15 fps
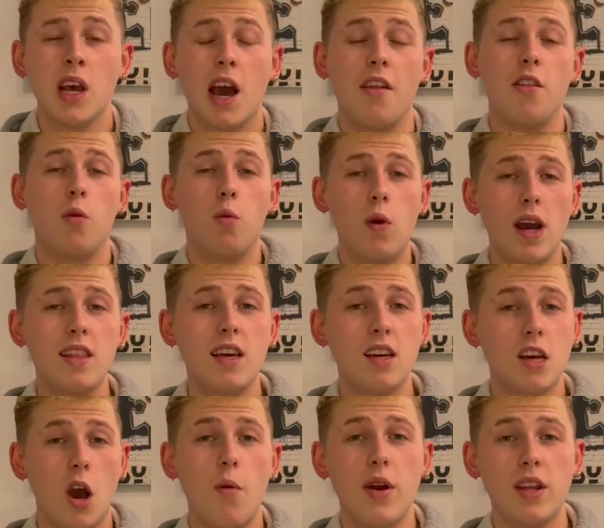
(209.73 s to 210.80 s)
and the way they're
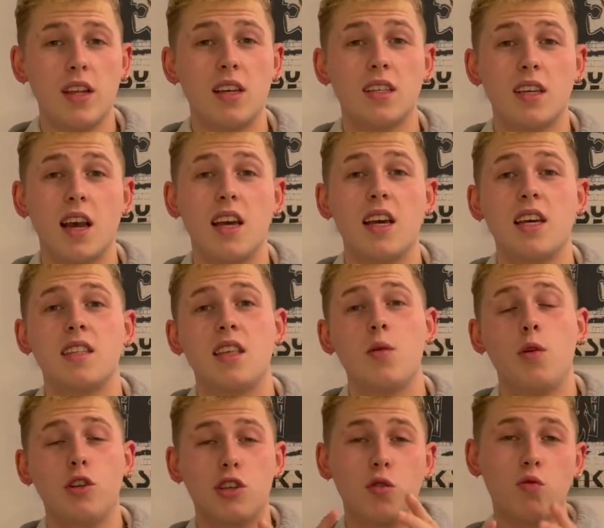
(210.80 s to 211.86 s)
going, they say, is they
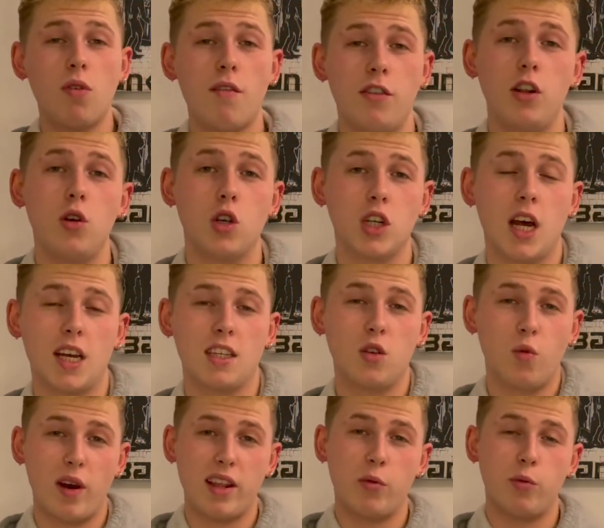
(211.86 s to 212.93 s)
want to revolutionise the
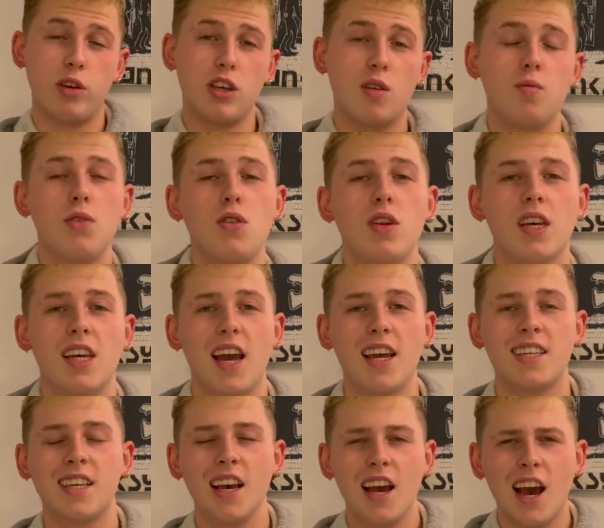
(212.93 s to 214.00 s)
way that we
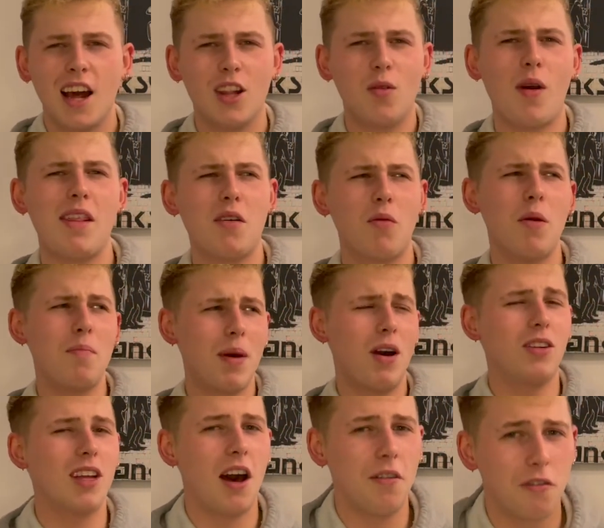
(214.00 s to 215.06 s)
communicate and the way that we
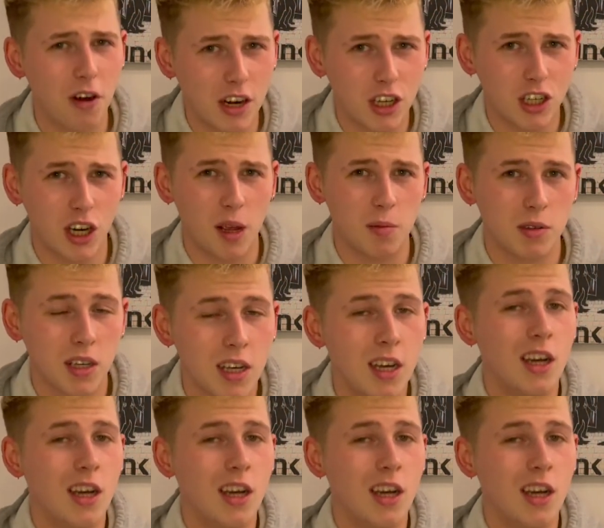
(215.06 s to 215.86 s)
build our friendships.